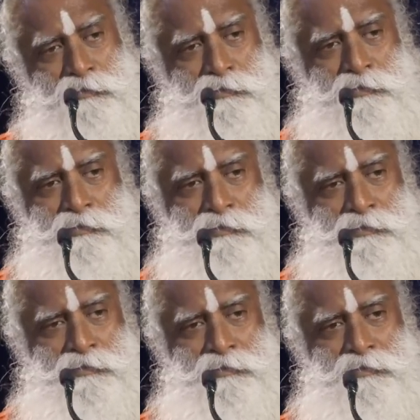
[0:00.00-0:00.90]

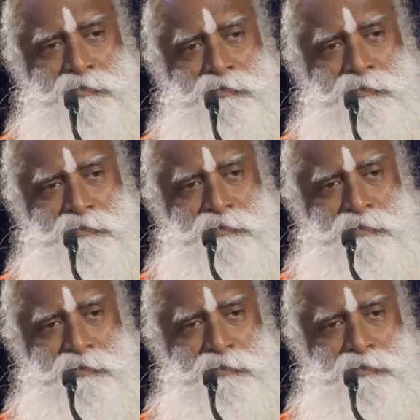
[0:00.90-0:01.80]
[no speech]